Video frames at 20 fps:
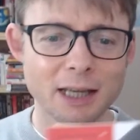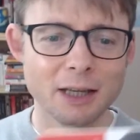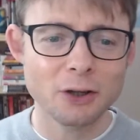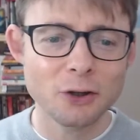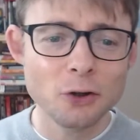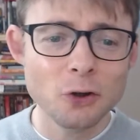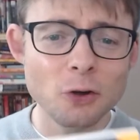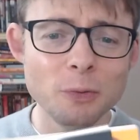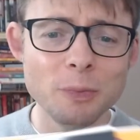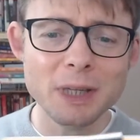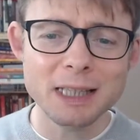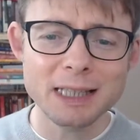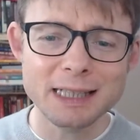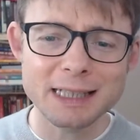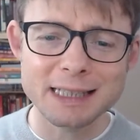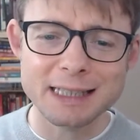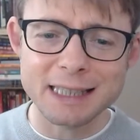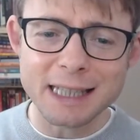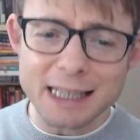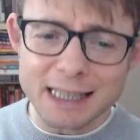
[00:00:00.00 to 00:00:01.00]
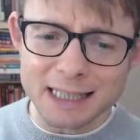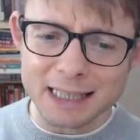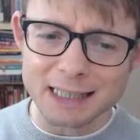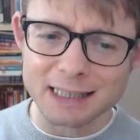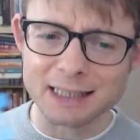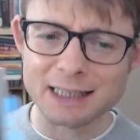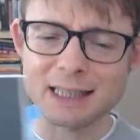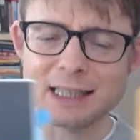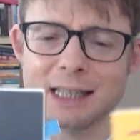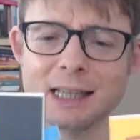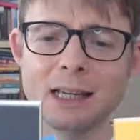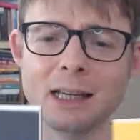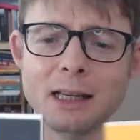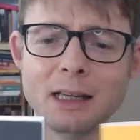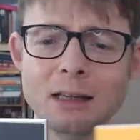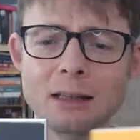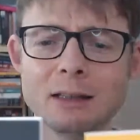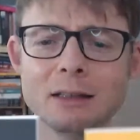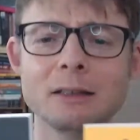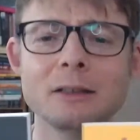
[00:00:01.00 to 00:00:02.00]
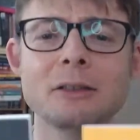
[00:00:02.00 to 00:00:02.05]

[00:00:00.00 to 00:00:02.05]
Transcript: Human Decency.